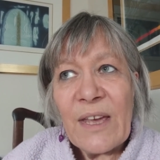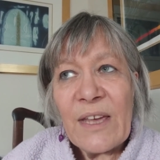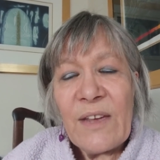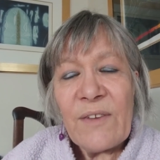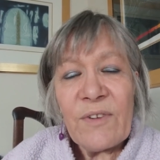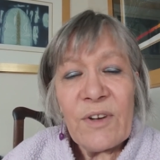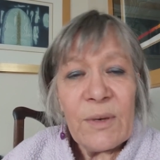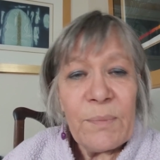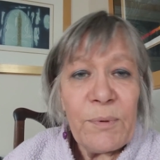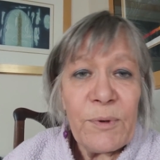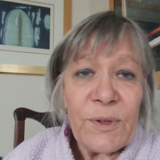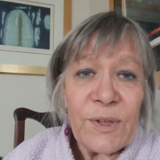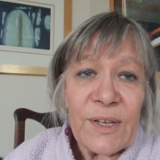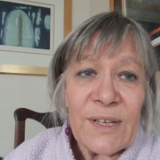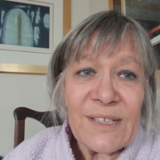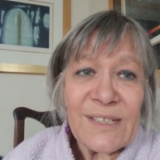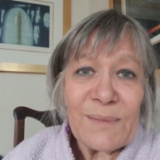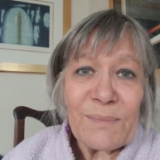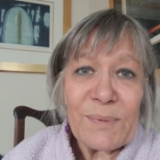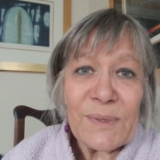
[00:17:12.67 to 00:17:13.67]
you've got to put
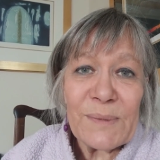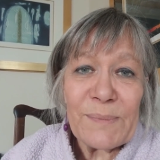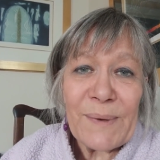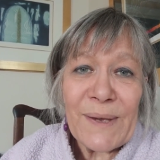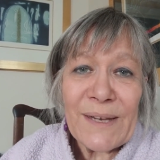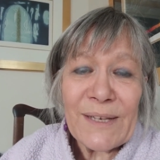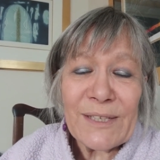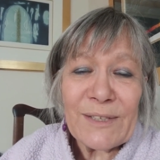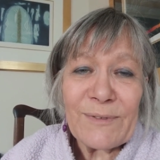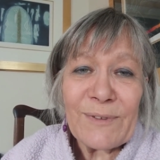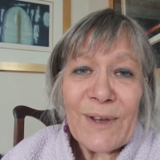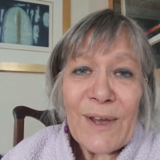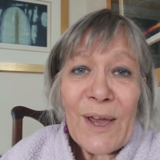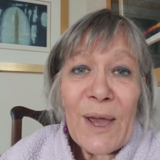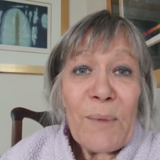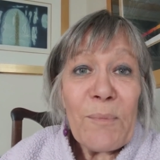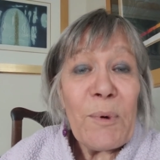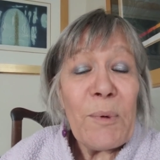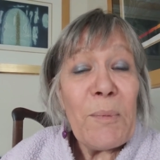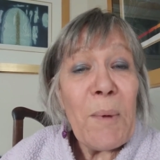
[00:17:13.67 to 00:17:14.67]
things in perspective.
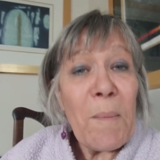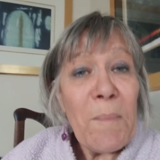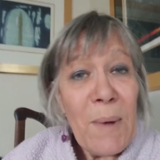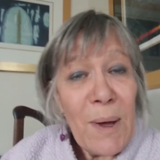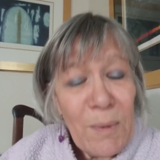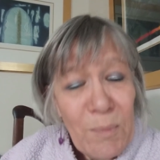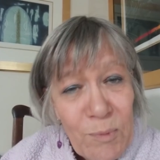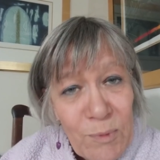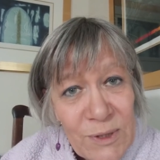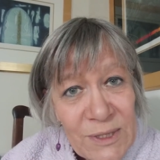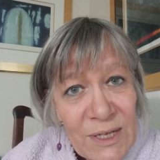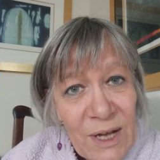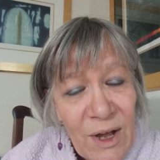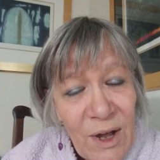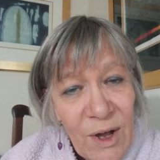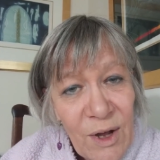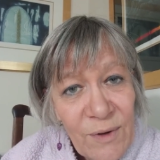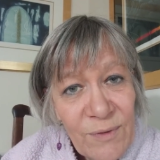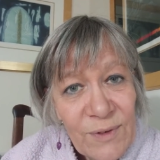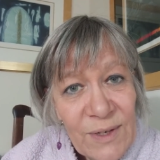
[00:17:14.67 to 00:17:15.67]
But my mum was a
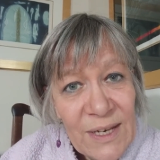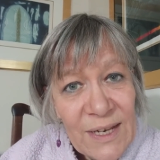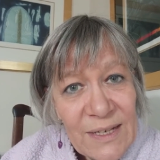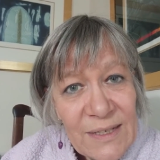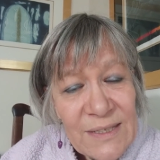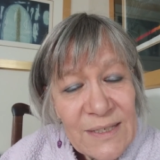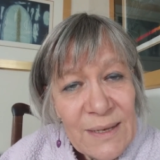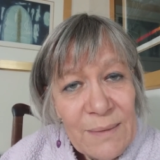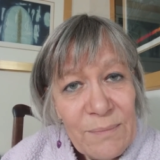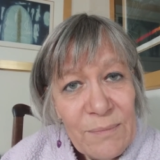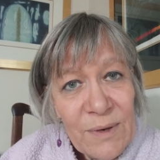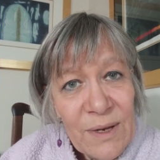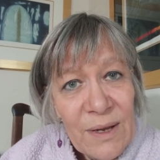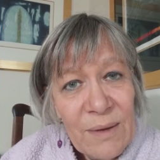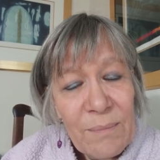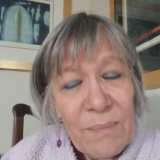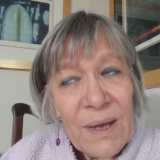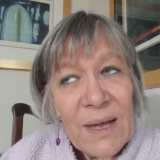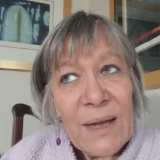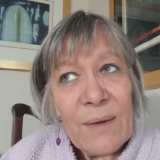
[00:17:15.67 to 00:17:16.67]
glass
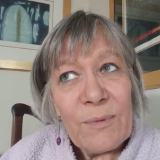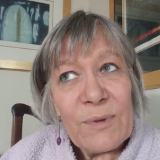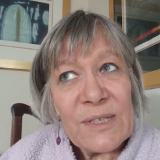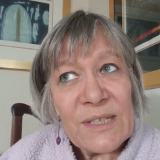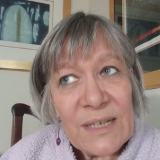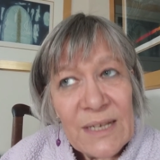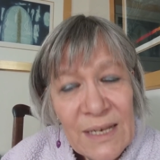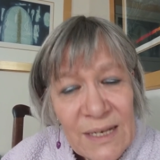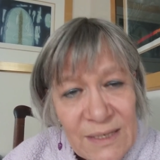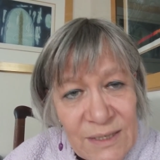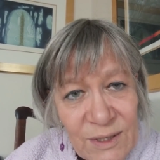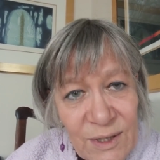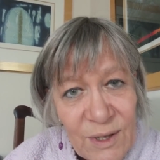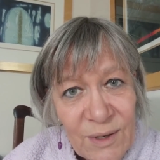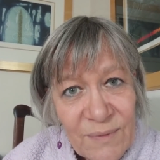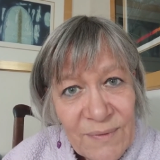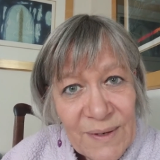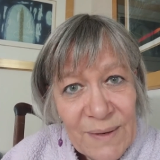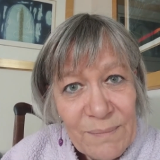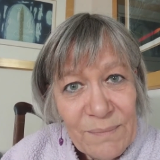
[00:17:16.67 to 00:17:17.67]

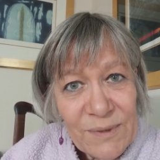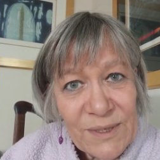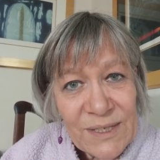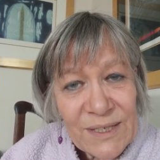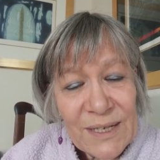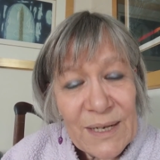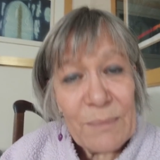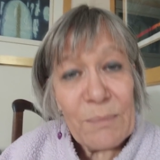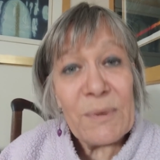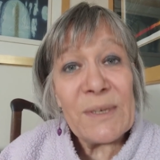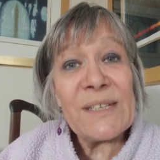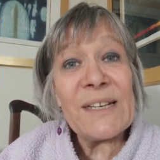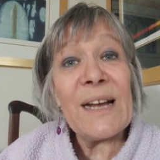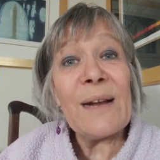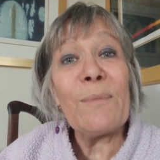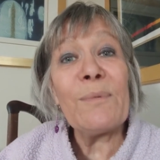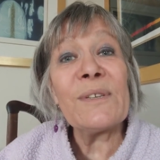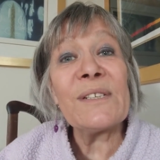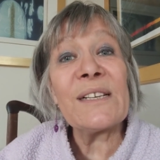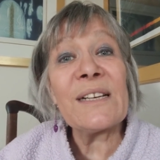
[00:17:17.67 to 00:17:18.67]
half empty, and my
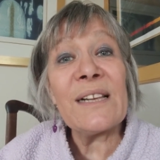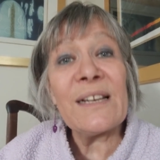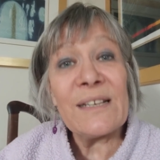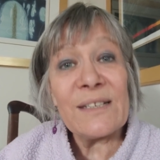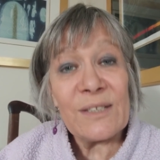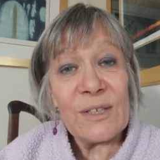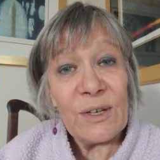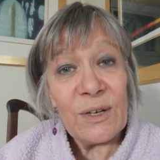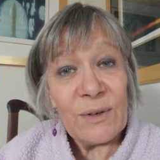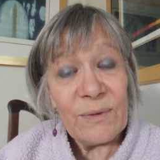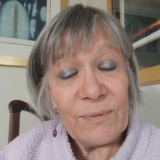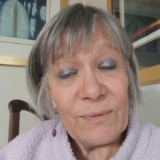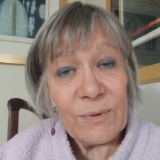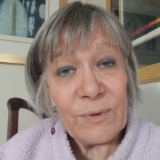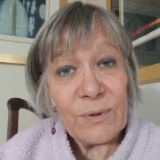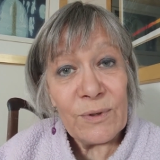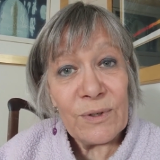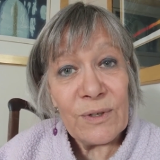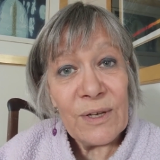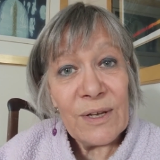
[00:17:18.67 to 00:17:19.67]
dad was a glass half
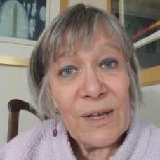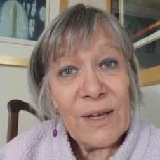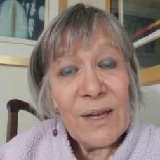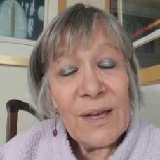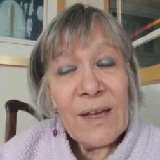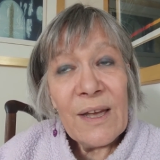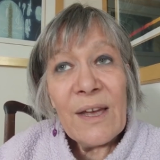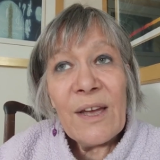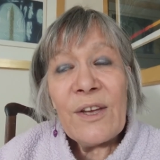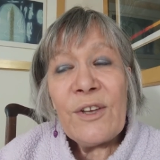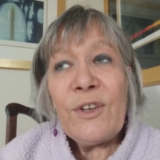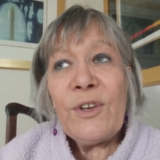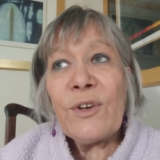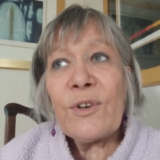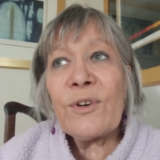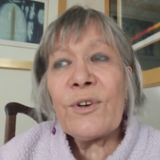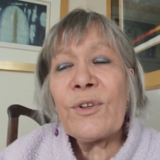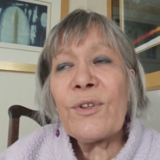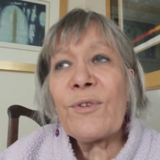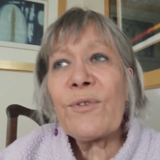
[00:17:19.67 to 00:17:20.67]
full.
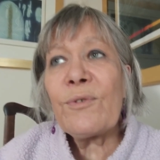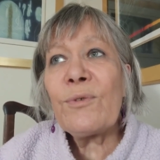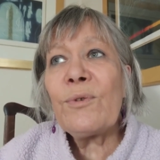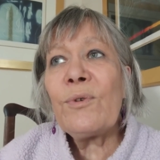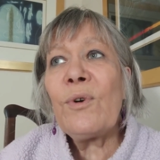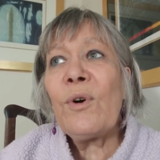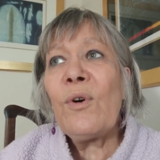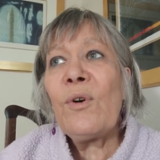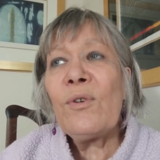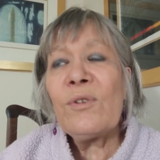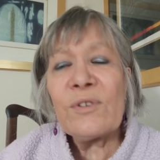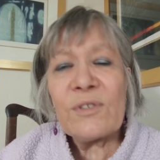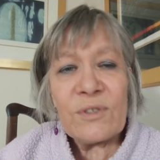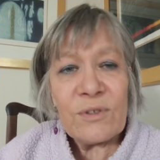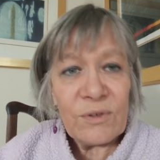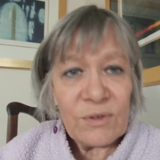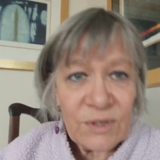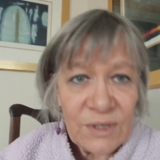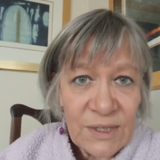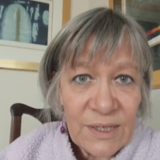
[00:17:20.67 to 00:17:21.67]
You could throw all
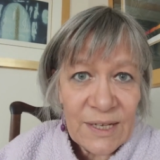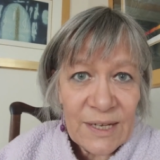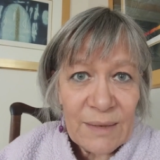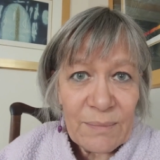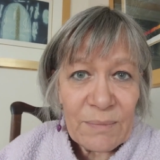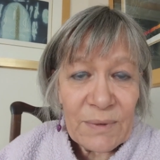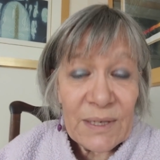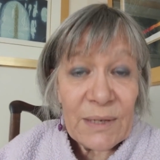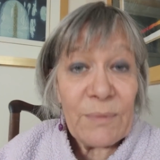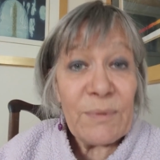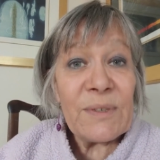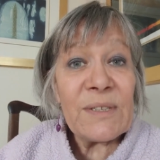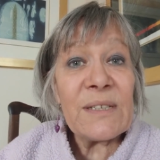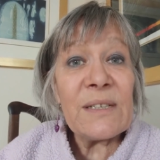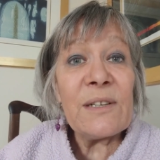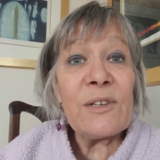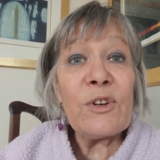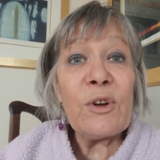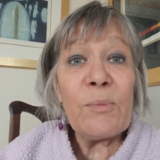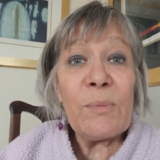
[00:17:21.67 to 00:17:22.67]
sorts at him, and he would
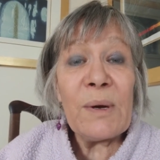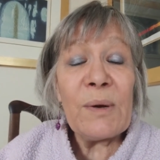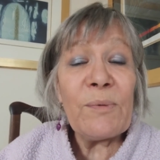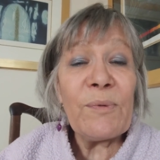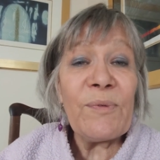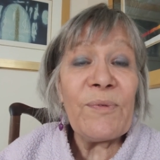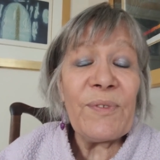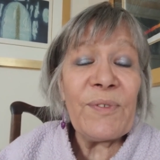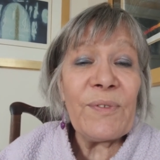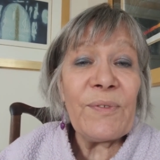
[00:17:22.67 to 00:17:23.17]
still come out